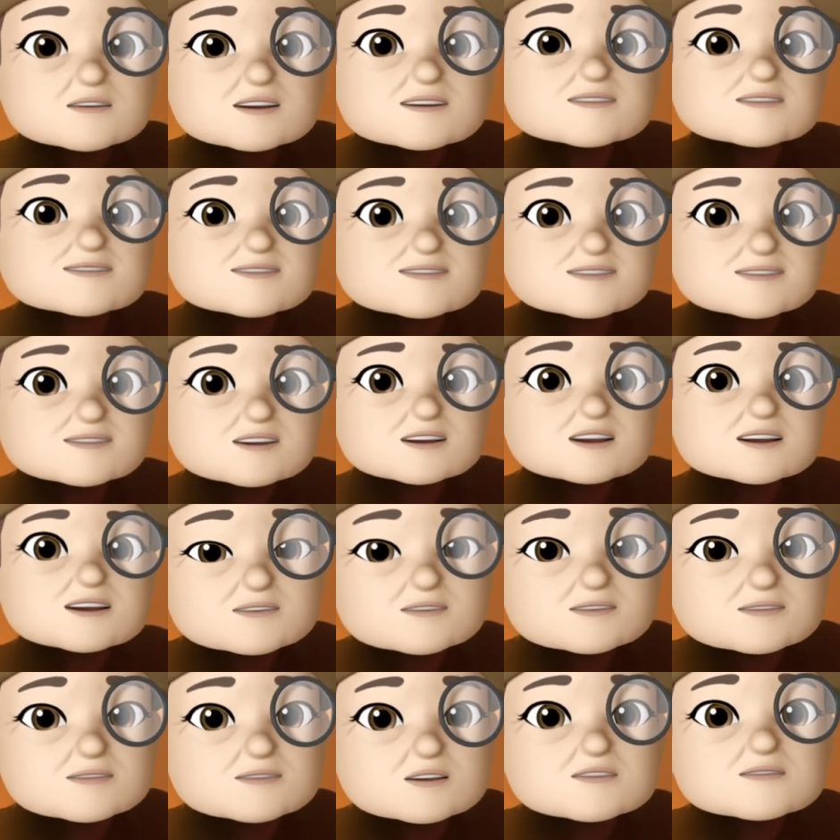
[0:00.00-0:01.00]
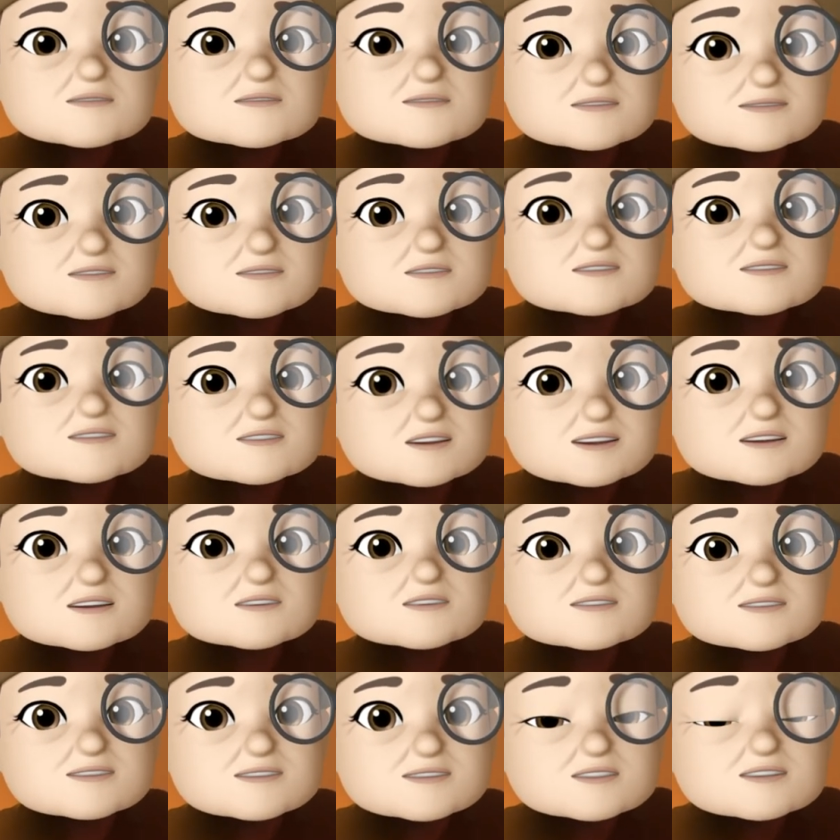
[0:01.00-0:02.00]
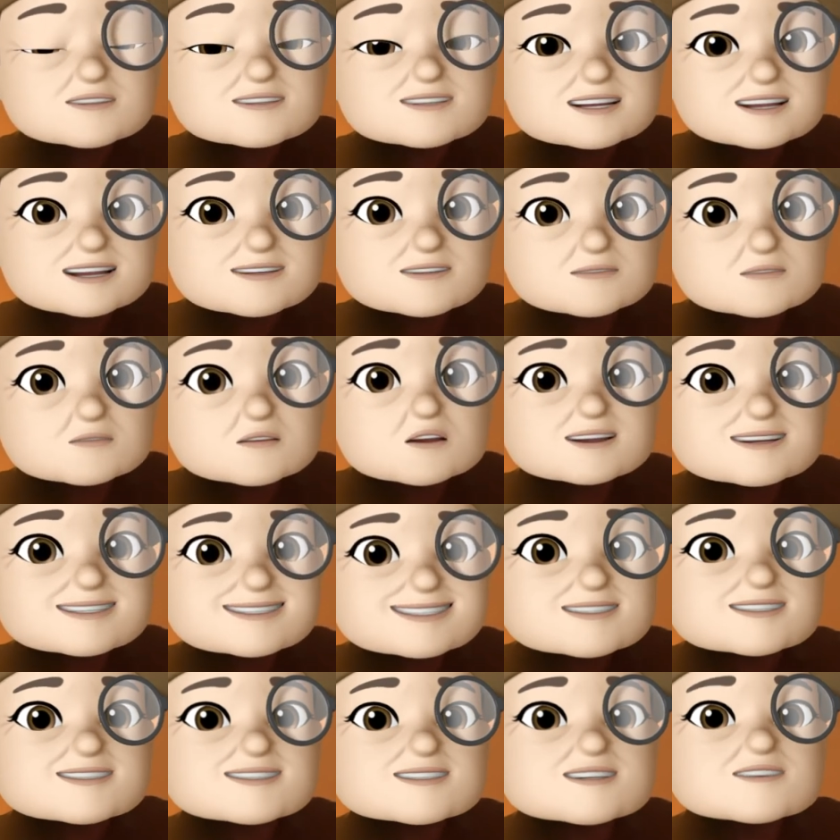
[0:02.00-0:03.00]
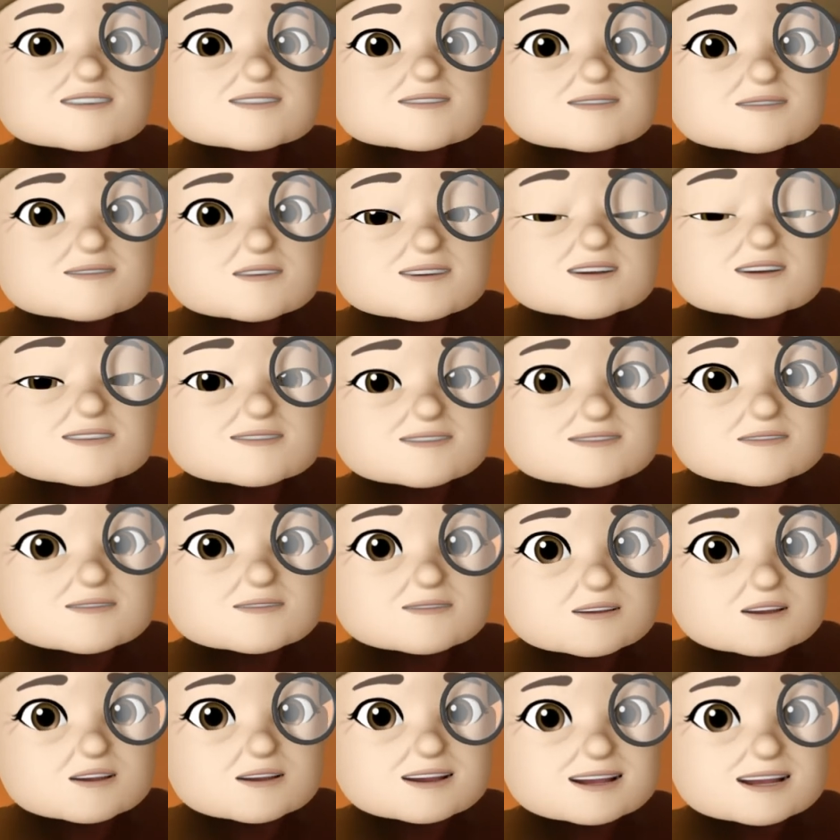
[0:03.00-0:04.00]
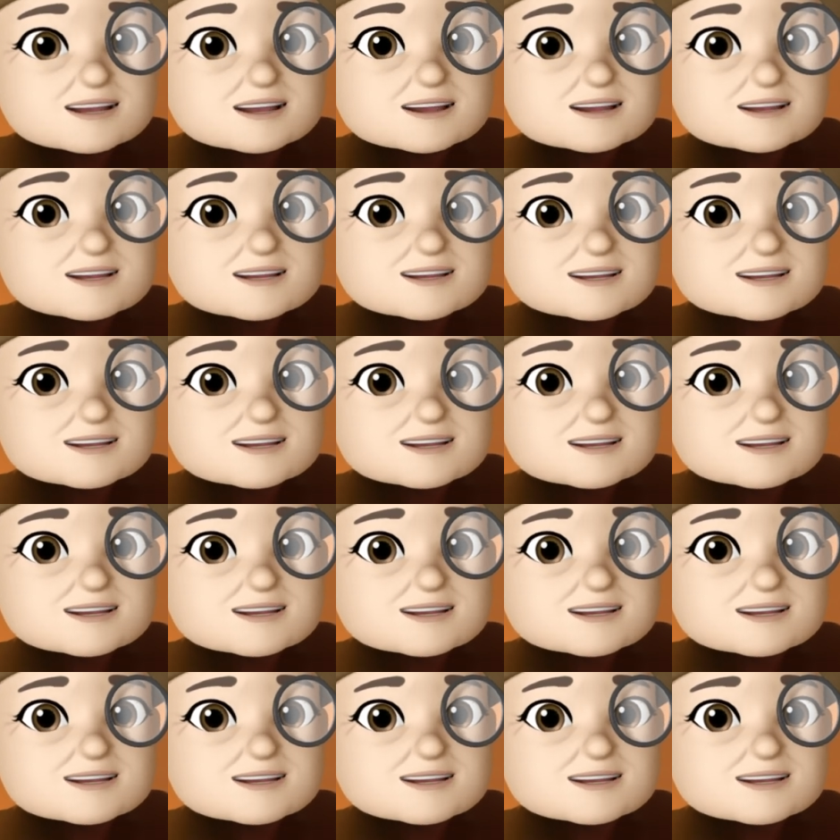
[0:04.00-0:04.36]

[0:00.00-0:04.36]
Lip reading: or not, first they're going to decide what is the relevant market.